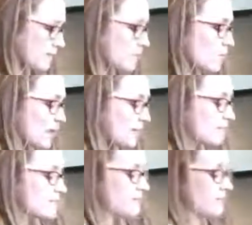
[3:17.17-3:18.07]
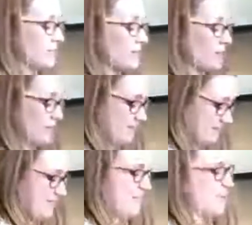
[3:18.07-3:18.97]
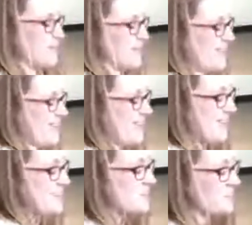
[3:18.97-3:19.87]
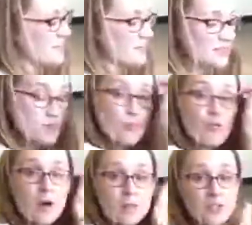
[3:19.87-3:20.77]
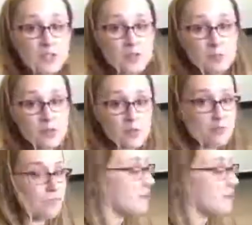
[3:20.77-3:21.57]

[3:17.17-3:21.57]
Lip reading: Wait. There we go. So I'm going to prompt her to put her foot